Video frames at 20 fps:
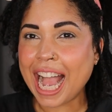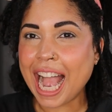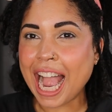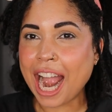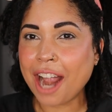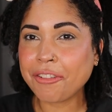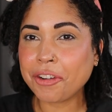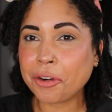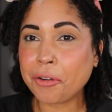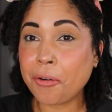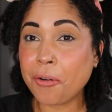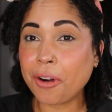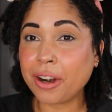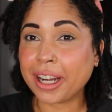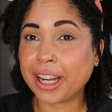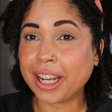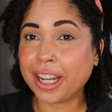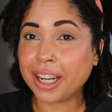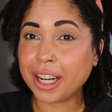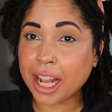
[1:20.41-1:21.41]
I
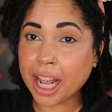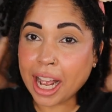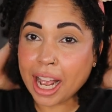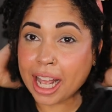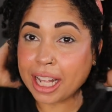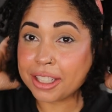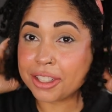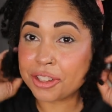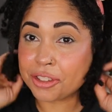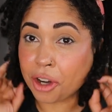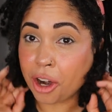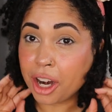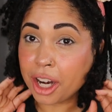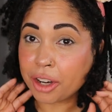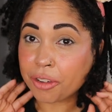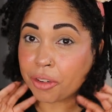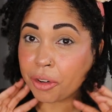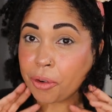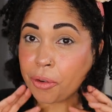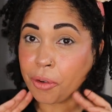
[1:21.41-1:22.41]
recorded and
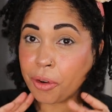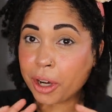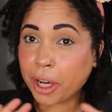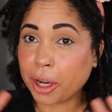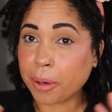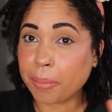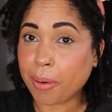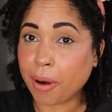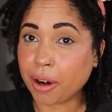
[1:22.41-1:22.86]
started recording